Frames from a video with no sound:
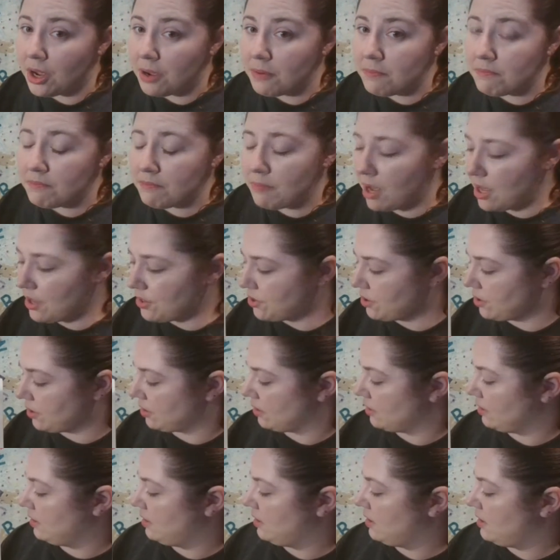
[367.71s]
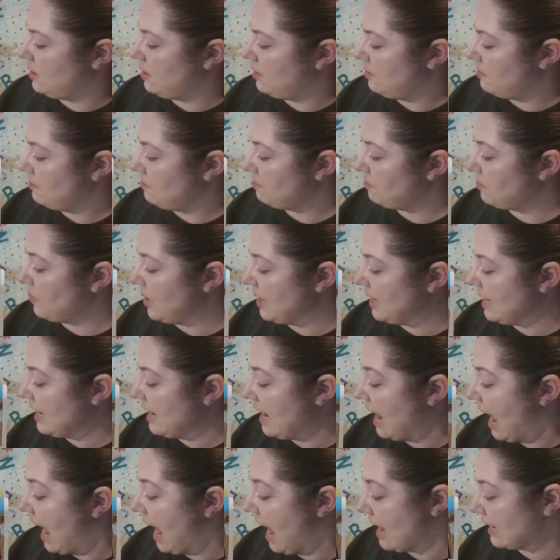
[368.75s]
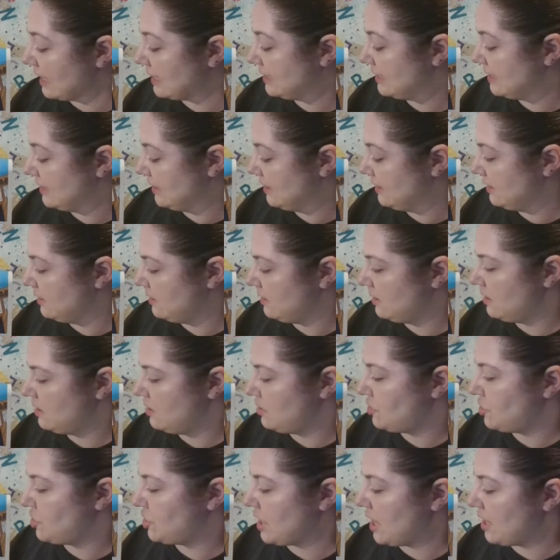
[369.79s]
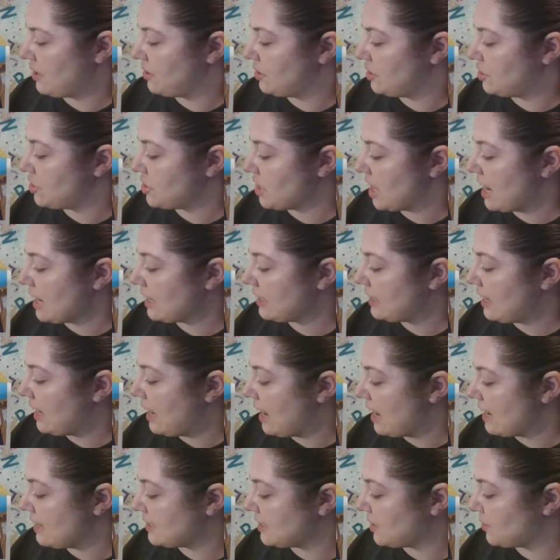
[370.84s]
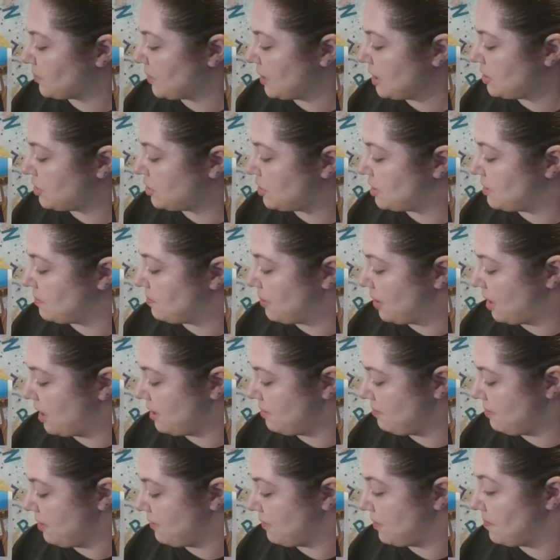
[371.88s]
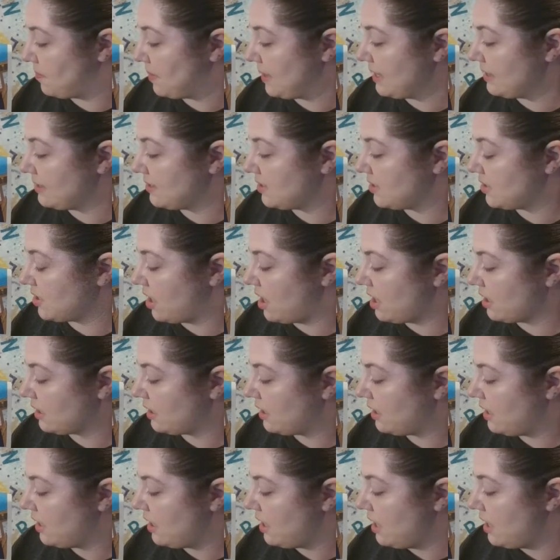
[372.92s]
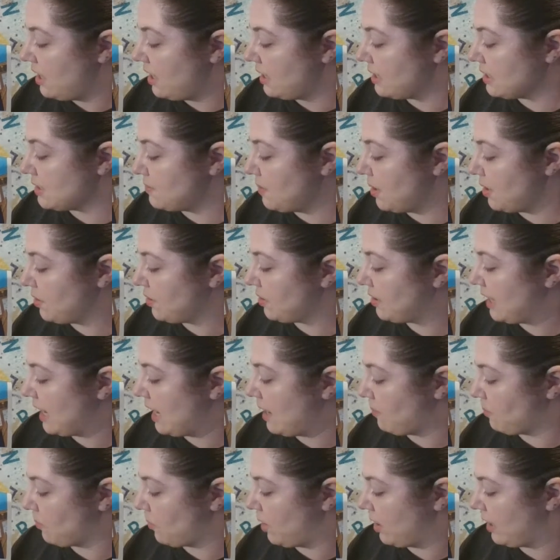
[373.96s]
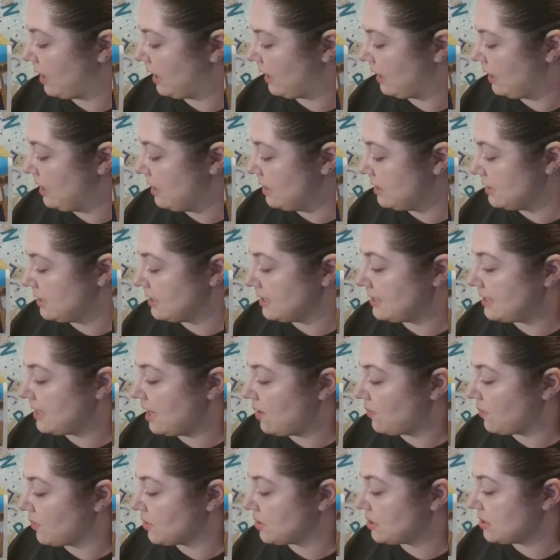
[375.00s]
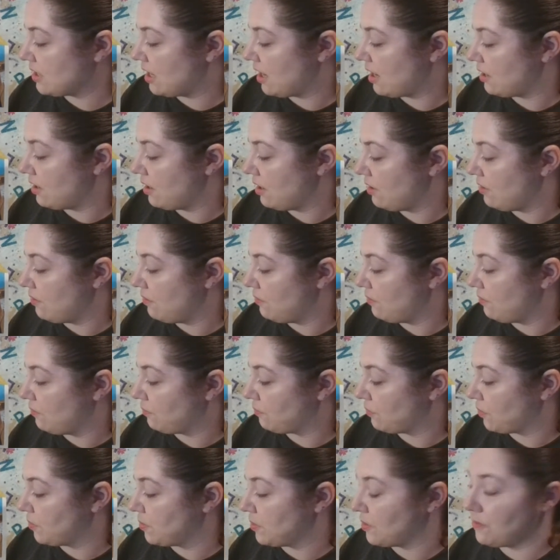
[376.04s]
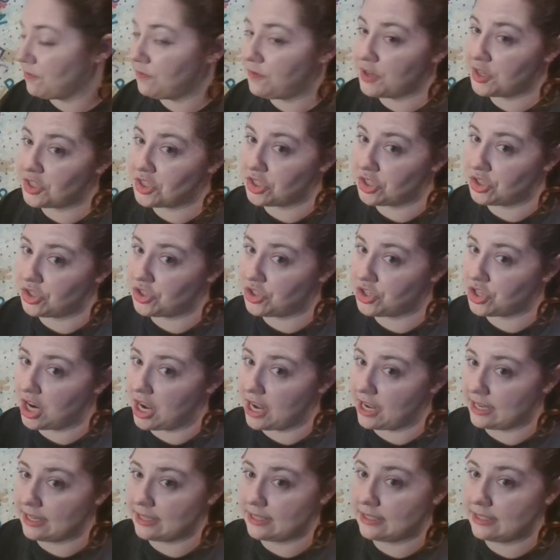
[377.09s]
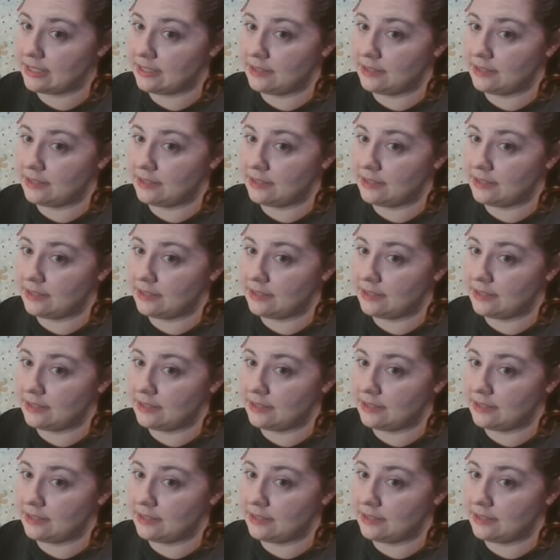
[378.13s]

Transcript: Mother! Bring an axe!" shouted Jack as he reached the bottom of the beanstalk. His mother came running to save her son from the vicious giant.